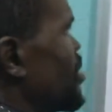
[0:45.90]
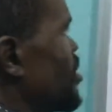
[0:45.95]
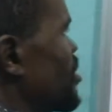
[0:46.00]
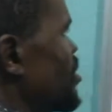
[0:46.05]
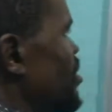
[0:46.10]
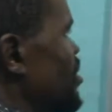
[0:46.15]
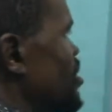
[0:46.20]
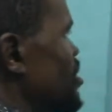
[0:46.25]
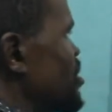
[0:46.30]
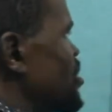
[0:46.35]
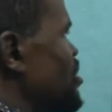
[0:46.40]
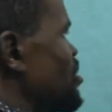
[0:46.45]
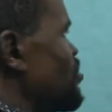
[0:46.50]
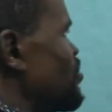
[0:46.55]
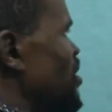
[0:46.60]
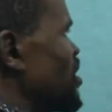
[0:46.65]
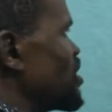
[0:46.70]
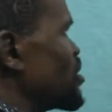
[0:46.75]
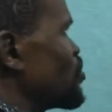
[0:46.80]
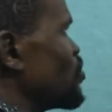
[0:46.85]
The
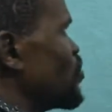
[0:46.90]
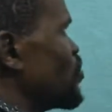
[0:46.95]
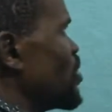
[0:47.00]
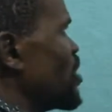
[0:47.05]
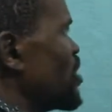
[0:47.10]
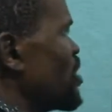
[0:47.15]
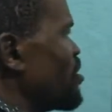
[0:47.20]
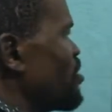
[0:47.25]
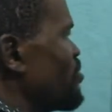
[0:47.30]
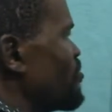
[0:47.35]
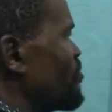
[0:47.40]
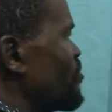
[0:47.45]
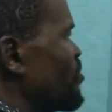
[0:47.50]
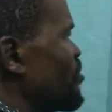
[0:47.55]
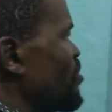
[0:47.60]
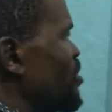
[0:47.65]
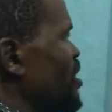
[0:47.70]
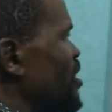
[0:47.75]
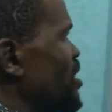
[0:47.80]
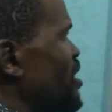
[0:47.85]
simplest way of
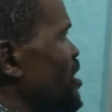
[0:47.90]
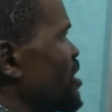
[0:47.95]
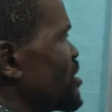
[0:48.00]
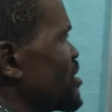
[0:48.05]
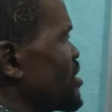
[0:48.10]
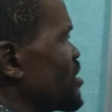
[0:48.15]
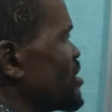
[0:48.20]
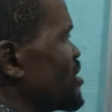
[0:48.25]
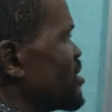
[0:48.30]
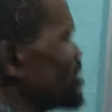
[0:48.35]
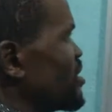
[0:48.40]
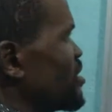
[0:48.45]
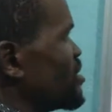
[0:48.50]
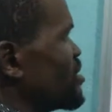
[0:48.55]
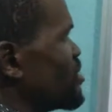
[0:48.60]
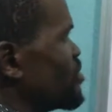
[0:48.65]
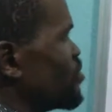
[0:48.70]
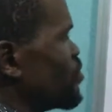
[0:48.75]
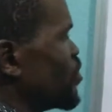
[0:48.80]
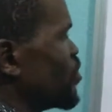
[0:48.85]
doing
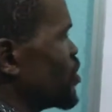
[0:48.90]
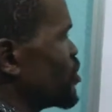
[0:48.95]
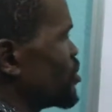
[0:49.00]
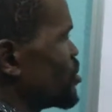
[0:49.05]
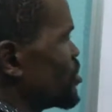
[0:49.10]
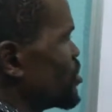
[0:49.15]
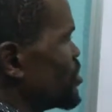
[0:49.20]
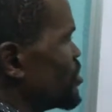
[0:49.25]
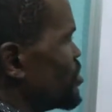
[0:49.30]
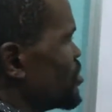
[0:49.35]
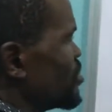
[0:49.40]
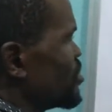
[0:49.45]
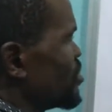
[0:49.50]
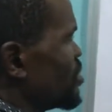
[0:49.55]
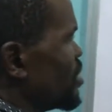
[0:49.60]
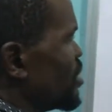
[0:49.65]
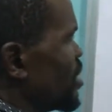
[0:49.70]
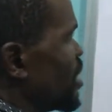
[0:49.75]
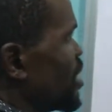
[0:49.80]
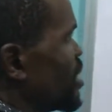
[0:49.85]
this question,
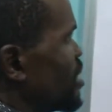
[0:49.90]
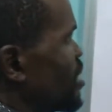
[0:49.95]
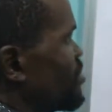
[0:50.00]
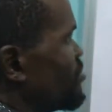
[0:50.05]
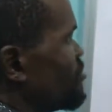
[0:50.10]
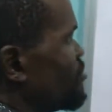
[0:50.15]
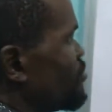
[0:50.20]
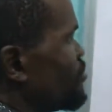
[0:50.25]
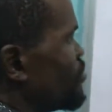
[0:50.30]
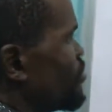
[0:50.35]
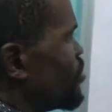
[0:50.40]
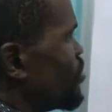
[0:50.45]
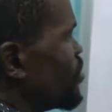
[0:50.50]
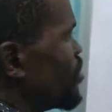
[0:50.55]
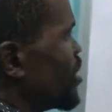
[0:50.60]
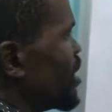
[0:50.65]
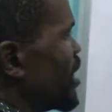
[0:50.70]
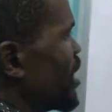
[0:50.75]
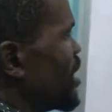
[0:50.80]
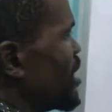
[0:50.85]
and
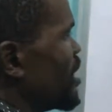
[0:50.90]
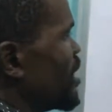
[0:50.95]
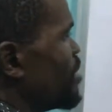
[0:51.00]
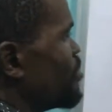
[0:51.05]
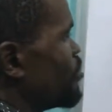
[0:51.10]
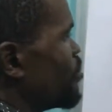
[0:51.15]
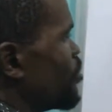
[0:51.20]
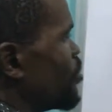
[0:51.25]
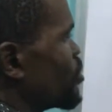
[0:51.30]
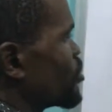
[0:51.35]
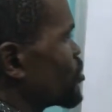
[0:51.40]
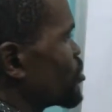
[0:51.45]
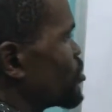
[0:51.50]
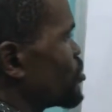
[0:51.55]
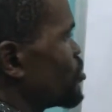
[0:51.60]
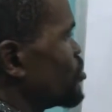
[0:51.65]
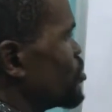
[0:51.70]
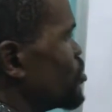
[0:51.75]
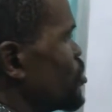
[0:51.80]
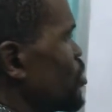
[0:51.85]
therefore n plus
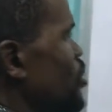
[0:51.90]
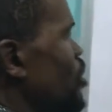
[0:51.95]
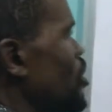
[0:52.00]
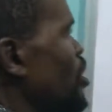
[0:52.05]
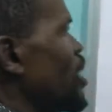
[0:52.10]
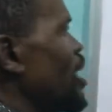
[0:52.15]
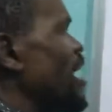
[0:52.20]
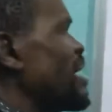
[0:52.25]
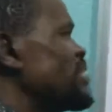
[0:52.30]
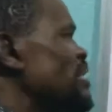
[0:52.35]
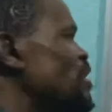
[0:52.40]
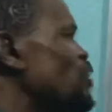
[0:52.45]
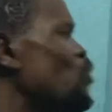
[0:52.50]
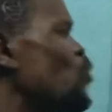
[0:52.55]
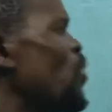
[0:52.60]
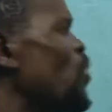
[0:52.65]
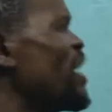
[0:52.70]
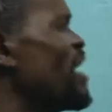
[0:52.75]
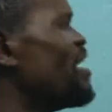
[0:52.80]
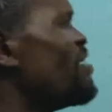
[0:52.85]
2. I said
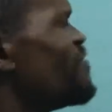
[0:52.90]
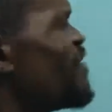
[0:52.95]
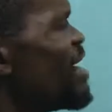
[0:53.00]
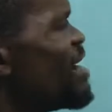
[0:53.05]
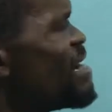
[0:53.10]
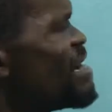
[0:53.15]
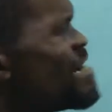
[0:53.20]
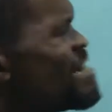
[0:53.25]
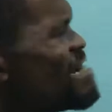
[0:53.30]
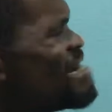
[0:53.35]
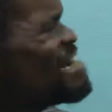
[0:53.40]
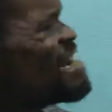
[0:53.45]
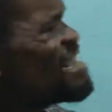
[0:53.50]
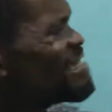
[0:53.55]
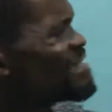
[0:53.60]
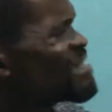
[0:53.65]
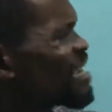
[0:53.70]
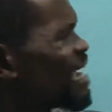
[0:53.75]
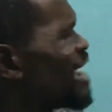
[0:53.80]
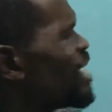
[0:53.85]
whenever
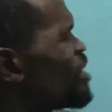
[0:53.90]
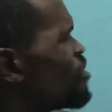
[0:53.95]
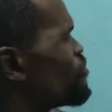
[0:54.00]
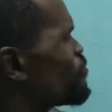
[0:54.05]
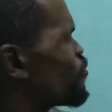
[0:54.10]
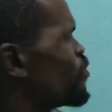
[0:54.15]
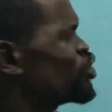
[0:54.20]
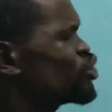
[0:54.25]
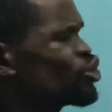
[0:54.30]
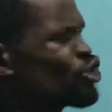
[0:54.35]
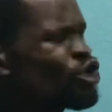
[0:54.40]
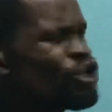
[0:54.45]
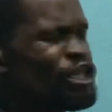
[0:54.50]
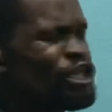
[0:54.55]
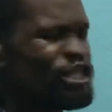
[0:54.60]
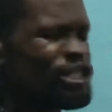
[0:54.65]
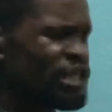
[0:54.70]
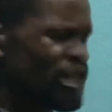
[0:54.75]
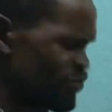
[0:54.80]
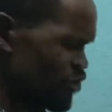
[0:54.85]
this kind of question
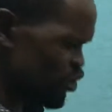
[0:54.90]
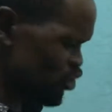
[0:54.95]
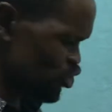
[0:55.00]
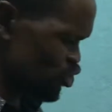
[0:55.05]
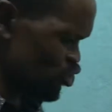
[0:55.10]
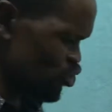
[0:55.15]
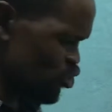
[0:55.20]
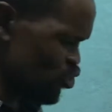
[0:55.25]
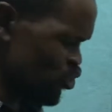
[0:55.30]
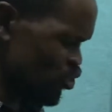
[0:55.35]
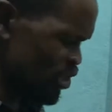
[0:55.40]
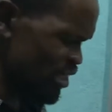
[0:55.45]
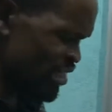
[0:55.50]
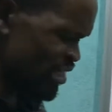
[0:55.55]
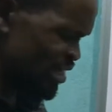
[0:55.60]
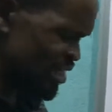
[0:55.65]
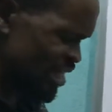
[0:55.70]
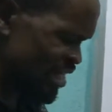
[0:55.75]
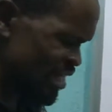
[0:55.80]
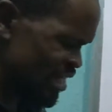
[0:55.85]
is given to you, this
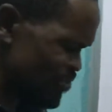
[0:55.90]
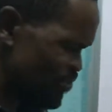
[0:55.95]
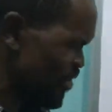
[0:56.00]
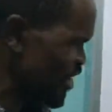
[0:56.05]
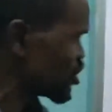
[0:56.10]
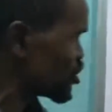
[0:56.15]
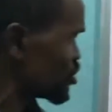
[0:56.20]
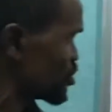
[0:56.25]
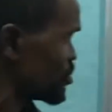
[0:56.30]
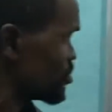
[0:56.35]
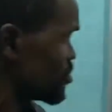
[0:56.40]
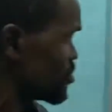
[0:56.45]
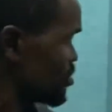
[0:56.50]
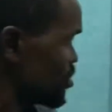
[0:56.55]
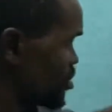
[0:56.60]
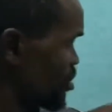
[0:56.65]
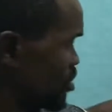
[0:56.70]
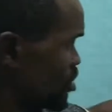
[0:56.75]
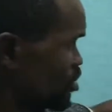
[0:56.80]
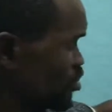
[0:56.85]
is expression
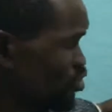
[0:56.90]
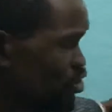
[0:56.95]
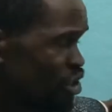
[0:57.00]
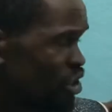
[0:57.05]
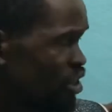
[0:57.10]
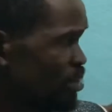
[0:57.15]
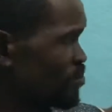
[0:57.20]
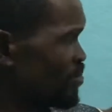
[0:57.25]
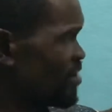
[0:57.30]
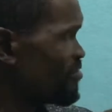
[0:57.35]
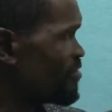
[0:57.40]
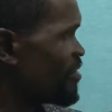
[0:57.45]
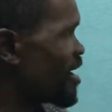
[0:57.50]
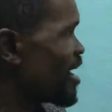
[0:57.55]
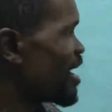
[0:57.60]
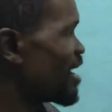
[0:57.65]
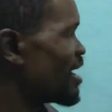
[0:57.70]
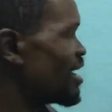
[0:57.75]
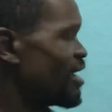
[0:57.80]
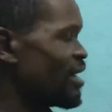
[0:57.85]
to
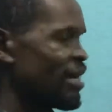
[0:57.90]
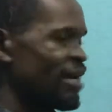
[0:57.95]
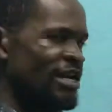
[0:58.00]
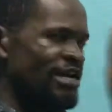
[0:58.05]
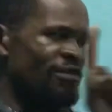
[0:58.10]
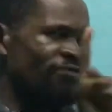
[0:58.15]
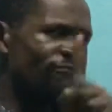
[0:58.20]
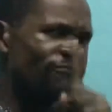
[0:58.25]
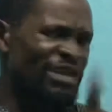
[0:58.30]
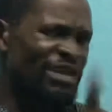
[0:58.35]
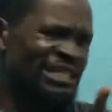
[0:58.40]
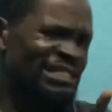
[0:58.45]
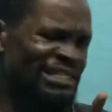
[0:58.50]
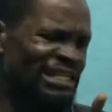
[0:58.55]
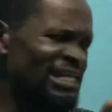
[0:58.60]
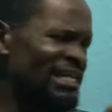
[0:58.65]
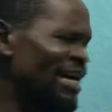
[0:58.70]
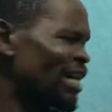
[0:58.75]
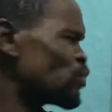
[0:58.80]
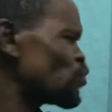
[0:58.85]
simplify. The first
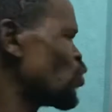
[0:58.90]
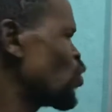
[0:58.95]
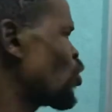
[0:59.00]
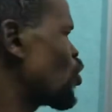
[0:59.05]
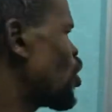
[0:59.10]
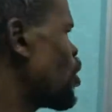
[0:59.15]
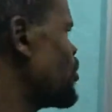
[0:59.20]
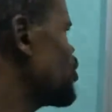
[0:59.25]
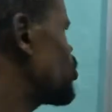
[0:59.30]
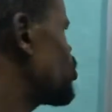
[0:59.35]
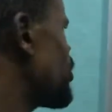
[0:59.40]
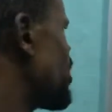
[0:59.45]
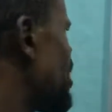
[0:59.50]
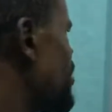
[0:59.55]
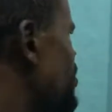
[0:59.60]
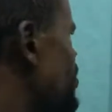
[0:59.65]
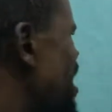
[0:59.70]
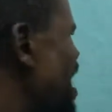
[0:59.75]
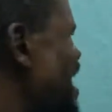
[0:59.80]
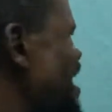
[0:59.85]
thing that will come into your
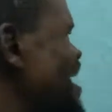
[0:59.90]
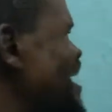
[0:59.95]
mind